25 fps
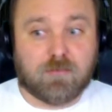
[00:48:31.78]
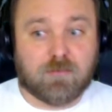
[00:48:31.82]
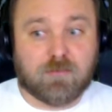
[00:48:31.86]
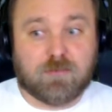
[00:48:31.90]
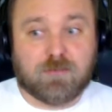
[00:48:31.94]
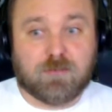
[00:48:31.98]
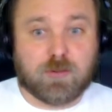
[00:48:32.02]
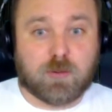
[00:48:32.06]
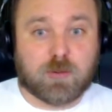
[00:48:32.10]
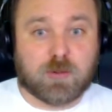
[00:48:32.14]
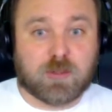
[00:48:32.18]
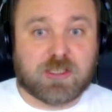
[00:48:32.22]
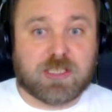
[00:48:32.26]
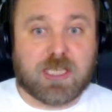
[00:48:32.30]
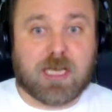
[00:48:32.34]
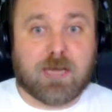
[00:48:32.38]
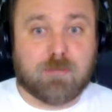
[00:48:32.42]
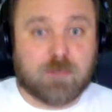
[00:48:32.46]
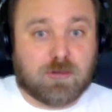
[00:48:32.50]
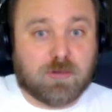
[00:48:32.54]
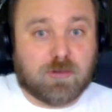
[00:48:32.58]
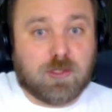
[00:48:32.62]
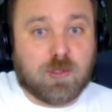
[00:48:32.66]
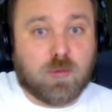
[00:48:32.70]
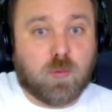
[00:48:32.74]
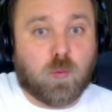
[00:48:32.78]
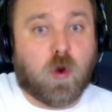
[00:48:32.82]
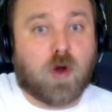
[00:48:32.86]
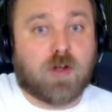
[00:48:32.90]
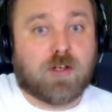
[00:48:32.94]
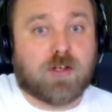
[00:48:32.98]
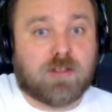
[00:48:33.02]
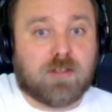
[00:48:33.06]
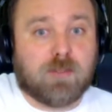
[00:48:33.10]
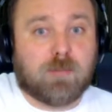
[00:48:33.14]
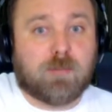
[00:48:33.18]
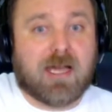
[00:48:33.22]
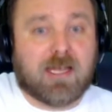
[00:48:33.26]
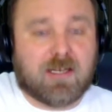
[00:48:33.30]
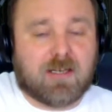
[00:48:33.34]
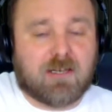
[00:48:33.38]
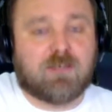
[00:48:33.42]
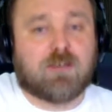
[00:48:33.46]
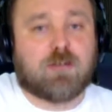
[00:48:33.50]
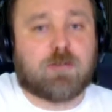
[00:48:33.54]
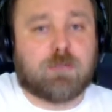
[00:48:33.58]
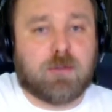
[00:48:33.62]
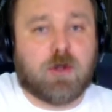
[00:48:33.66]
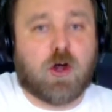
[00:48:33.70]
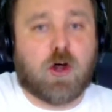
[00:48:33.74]
for those times that you want to buy, because
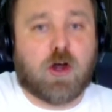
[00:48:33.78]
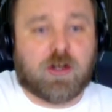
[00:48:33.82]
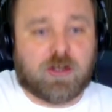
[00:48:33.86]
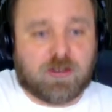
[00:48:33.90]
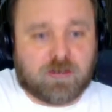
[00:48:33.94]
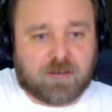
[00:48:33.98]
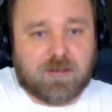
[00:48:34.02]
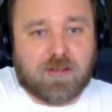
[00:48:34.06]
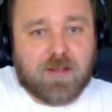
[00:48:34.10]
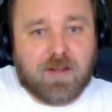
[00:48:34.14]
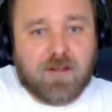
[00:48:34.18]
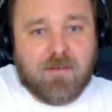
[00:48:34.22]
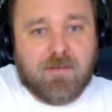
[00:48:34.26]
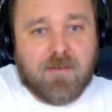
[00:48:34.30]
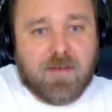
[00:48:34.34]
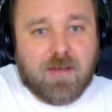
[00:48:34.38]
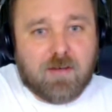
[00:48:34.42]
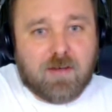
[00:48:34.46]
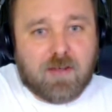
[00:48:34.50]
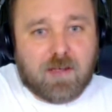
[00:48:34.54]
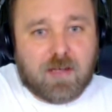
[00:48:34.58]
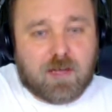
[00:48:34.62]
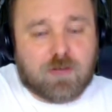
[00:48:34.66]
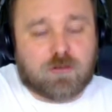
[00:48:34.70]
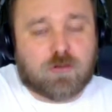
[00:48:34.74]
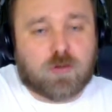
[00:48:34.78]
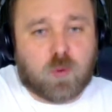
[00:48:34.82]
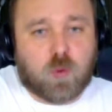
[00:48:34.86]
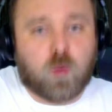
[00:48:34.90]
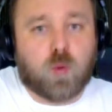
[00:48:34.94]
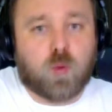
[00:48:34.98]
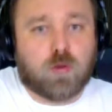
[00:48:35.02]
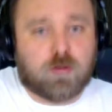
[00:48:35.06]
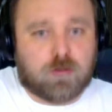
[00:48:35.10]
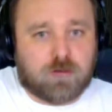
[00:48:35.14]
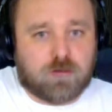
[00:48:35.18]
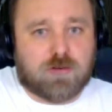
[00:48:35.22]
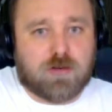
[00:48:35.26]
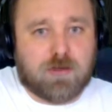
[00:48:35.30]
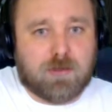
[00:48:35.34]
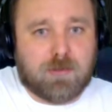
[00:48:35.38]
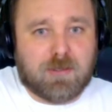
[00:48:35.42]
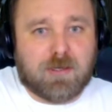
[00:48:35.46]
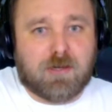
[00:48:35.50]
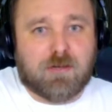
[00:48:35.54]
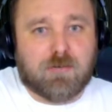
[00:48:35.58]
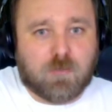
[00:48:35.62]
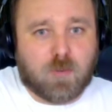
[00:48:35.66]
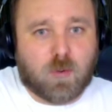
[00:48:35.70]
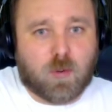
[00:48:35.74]
let's be honest, it's cool streaming
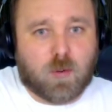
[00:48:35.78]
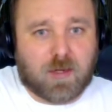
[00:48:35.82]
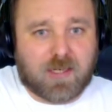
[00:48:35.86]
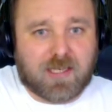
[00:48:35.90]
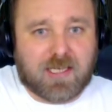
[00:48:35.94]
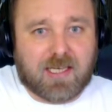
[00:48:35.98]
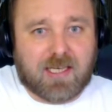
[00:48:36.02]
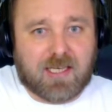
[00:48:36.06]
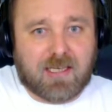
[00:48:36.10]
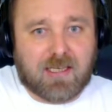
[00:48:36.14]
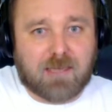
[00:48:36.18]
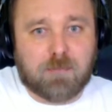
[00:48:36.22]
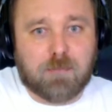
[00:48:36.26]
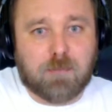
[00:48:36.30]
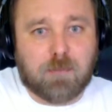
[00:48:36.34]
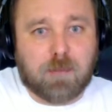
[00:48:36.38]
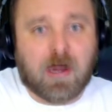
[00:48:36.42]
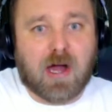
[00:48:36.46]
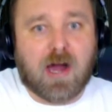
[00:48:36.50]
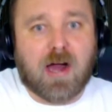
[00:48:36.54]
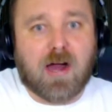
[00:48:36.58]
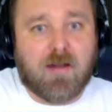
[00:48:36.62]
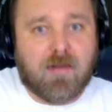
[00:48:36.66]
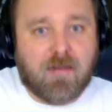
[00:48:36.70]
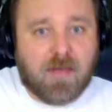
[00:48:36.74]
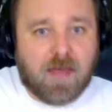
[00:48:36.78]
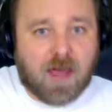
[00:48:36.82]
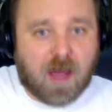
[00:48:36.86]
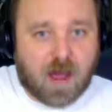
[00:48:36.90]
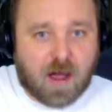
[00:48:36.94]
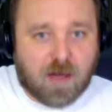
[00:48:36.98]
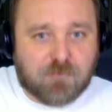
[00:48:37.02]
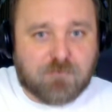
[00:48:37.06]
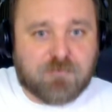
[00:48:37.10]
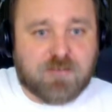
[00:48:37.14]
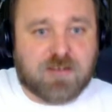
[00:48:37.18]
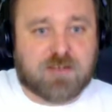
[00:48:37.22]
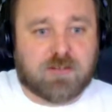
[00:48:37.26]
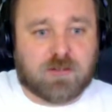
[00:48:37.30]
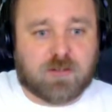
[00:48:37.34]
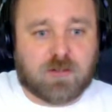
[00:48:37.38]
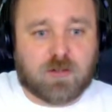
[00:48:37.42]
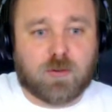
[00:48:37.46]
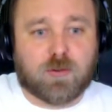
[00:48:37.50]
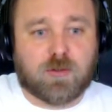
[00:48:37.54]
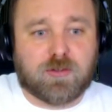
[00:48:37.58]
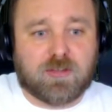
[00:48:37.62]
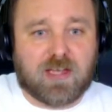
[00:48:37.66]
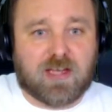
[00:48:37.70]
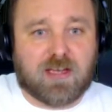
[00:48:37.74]
at 4K, but a
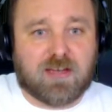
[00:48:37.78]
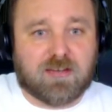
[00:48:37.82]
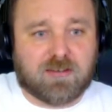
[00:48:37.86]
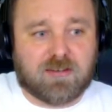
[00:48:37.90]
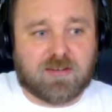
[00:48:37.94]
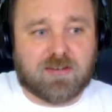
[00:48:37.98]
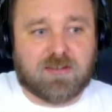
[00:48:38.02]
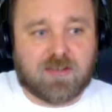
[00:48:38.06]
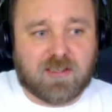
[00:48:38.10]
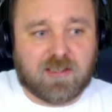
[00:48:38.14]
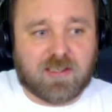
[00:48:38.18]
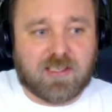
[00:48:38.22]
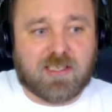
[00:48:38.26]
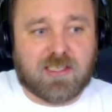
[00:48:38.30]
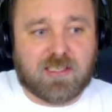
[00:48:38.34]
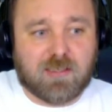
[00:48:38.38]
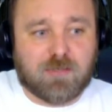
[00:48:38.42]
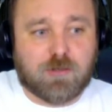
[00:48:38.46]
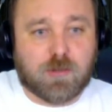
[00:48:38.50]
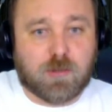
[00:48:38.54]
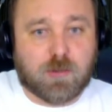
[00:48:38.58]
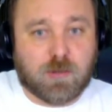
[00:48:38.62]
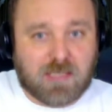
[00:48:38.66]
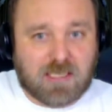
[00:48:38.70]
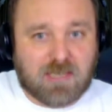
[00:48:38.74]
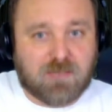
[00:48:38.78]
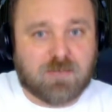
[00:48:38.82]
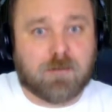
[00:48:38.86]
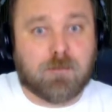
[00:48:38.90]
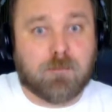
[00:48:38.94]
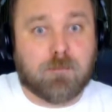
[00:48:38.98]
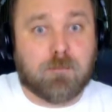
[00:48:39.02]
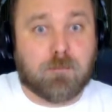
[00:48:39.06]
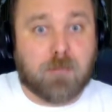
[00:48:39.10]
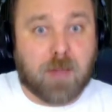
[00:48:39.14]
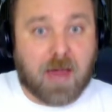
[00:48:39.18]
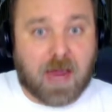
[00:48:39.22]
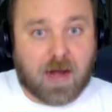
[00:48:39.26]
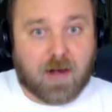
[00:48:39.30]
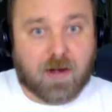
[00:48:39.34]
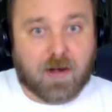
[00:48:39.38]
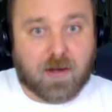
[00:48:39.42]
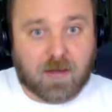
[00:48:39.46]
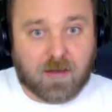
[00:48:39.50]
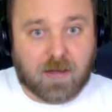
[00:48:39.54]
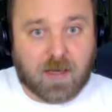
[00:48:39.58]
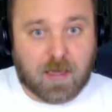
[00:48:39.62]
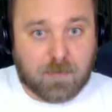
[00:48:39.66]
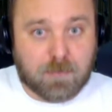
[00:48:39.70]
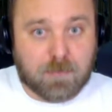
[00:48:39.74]
physical disc is going to give you even
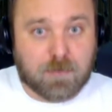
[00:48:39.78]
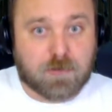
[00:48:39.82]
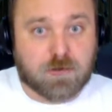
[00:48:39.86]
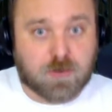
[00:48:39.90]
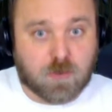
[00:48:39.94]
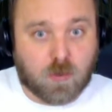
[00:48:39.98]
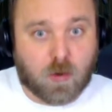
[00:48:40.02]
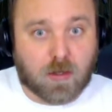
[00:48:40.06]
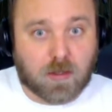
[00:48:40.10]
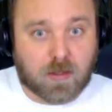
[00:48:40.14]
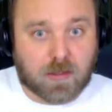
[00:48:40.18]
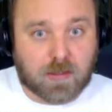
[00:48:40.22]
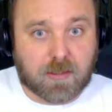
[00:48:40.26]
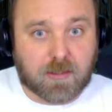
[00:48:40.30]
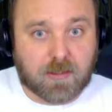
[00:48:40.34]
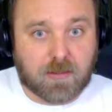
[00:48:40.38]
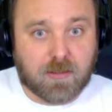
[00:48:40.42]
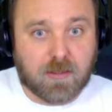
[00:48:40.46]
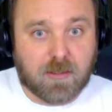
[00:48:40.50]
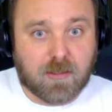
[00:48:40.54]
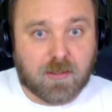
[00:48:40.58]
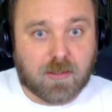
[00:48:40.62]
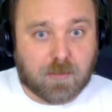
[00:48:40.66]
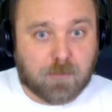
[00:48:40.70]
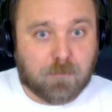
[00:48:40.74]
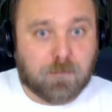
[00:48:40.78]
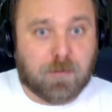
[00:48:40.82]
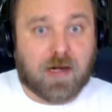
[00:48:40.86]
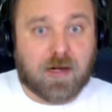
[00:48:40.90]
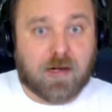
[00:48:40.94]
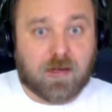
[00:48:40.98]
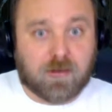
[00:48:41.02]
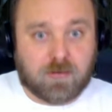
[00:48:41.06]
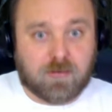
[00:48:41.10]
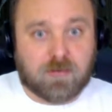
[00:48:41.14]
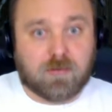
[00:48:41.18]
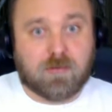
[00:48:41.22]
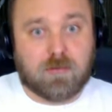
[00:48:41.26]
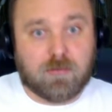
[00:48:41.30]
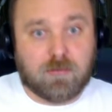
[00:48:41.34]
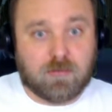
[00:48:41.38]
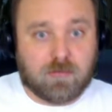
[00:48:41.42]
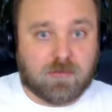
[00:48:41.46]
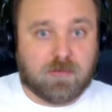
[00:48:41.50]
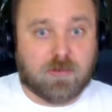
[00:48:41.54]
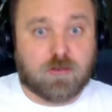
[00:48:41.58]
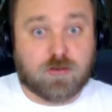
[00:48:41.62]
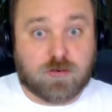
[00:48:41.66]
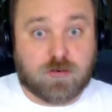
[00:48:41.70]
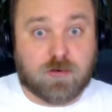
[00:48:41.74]
better image quality compared to
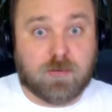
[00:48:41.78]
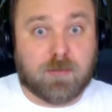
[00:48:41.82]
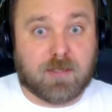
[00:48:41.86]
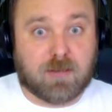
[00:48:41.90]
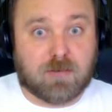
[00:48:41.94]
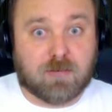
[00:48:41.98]
the streaming